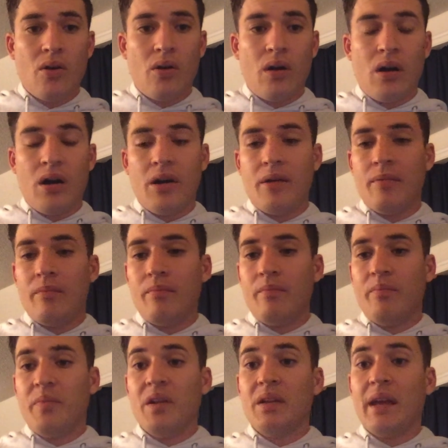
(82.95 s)

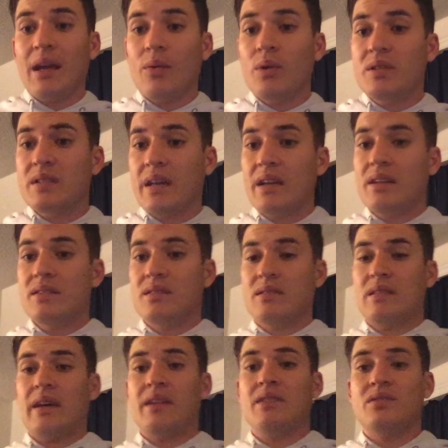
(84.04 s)
the language that
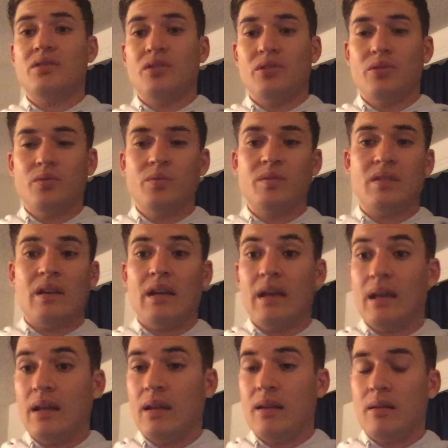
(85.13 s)
is used
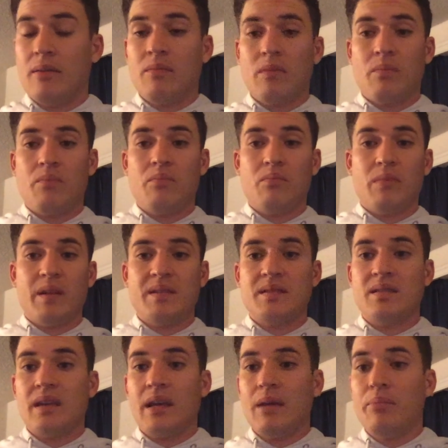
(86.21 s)
in, let's
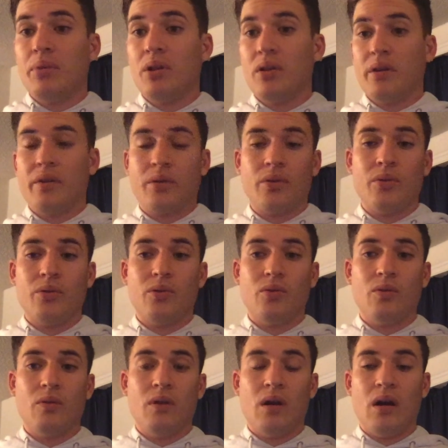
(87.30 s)
say,
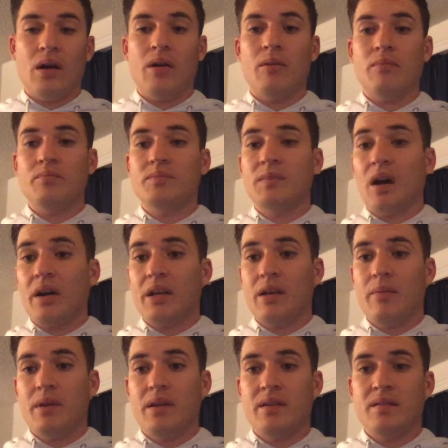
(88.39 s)
political
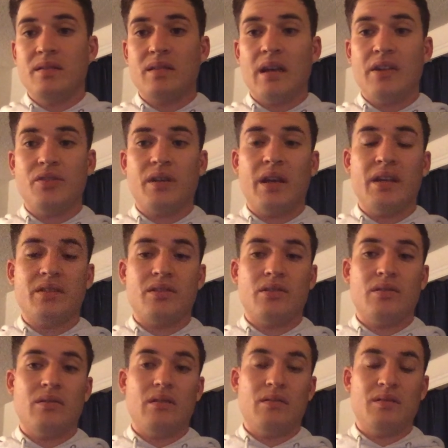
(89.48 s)
documents,
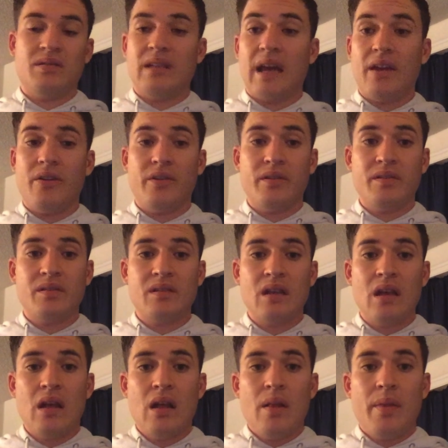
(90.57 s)
education standards,
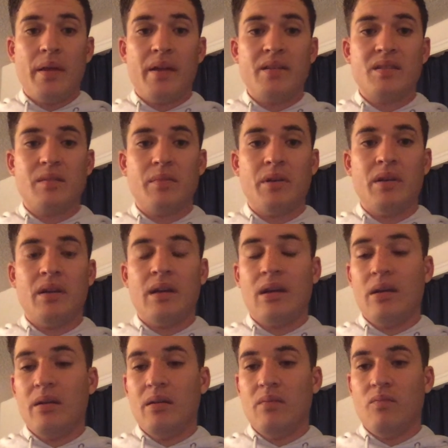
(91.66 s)
then it's going to be
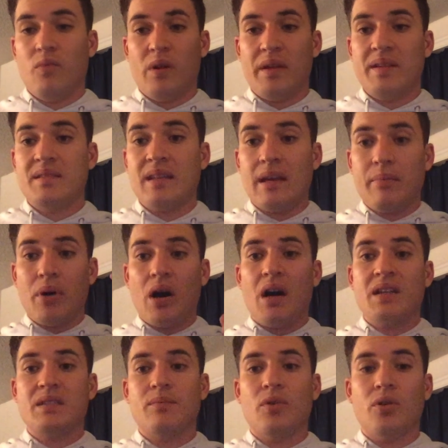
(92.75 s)
what they say
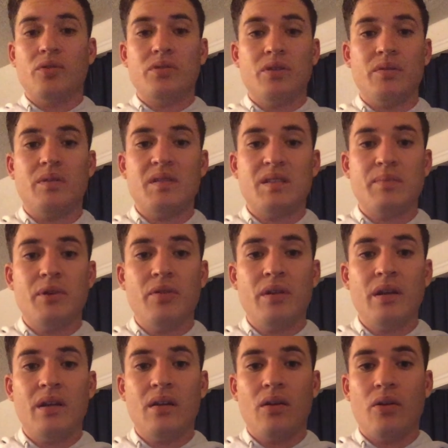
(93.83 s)
impossible to dispute
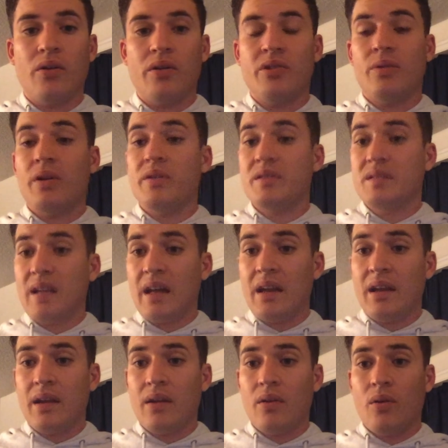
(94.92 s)
it or to understand
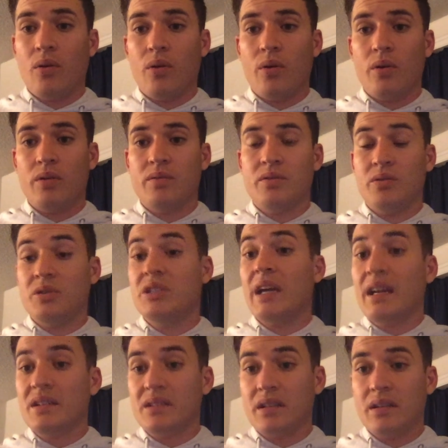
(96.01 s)
it or to
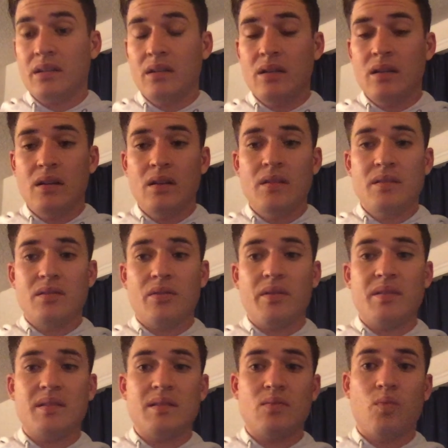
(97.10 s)
change it. So
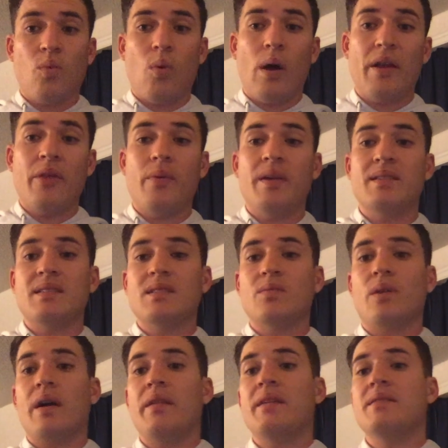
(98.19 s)
this is one of the reasons
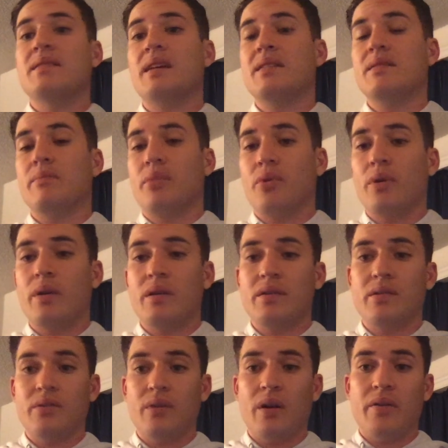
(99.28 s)
why they say it's important
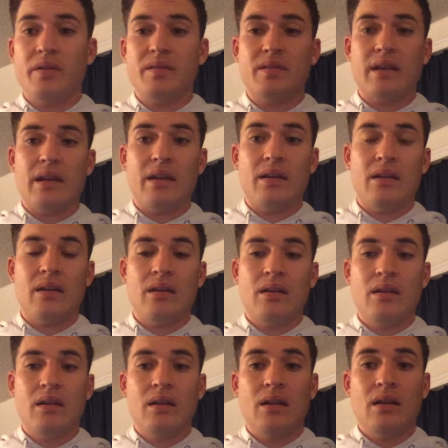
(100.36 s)
to understand
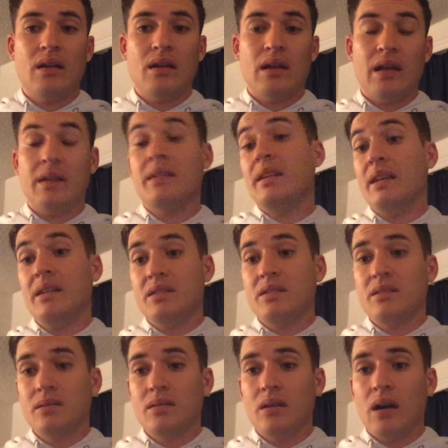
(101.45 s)
and
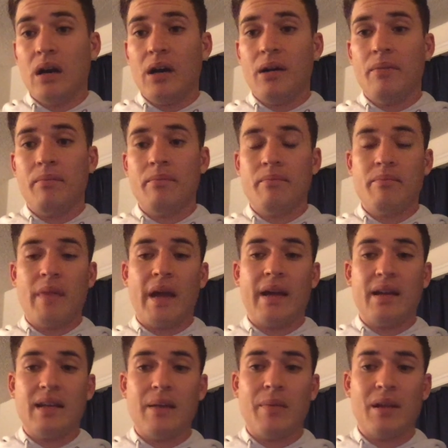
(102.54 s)
teach
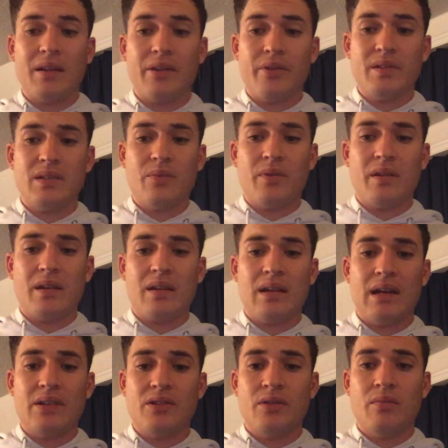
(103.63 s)
academic literacy within a
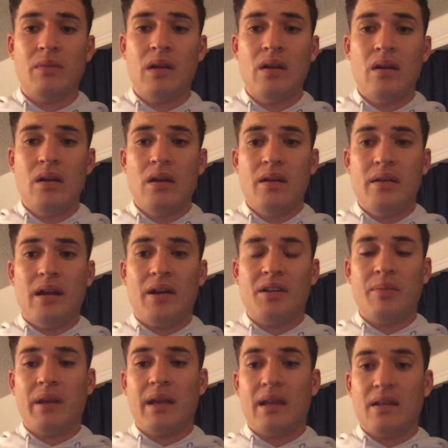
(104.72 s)
classroom. Not to
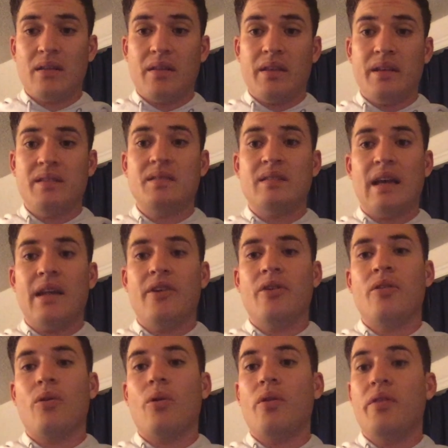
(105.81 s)
make it the
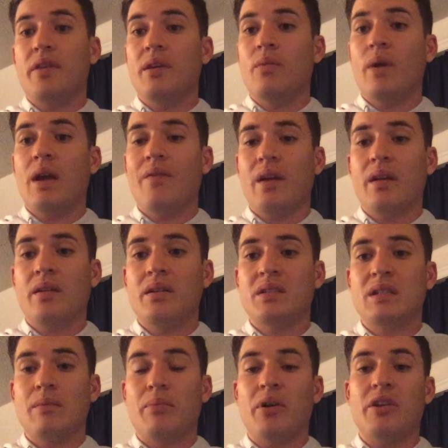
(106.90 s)
standard or the way of
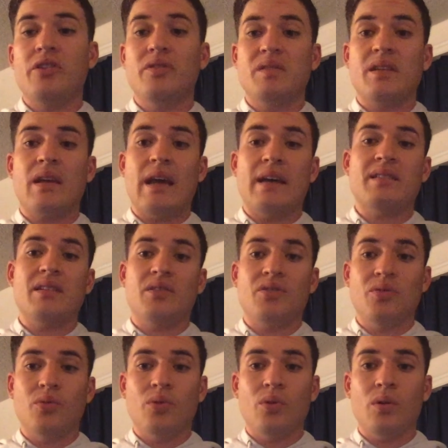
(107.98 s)
English, but using it as a
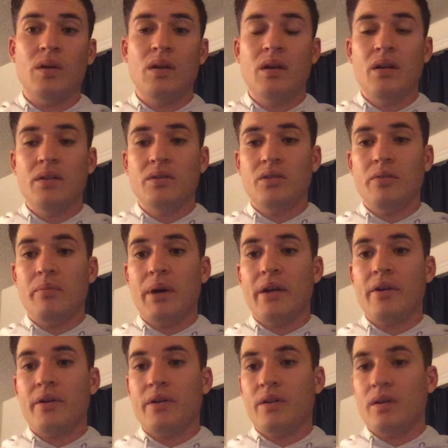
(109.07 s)
tool to
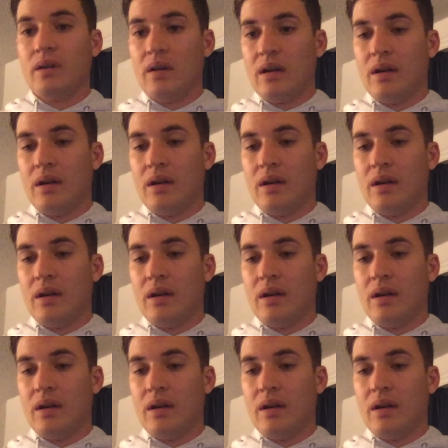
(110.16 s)
better